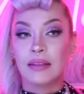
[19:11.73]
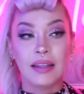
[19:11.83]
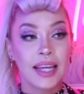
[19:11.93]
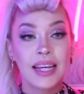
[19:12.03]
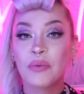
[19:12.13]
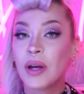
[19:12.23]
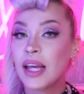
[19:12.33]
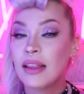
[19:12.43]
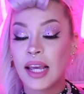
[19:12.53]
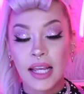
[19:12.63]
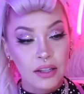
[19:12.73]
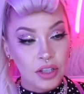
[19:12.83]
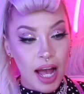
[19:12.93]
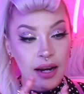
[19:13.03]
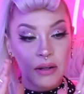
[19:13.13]
lay in wait, lay in the
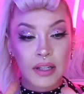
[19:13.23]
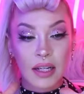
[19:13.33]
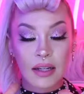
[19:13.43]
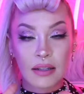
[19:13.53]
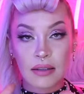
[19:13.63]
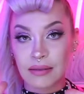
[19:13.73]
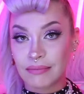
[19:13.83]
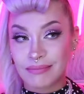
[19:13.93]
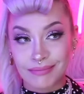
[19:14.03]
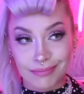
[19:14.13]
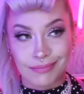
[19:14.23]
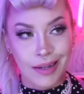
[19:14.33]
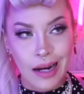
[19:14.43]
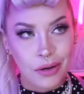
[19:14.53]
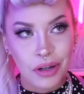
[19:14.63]
shadows,
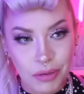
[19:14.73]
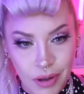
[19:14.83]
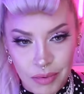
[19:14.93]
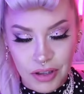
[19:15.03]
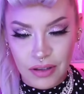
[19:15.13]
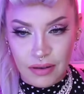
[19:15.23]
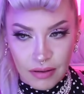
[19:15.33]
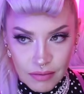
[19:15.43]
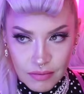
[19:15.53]
not in a creepy way, but just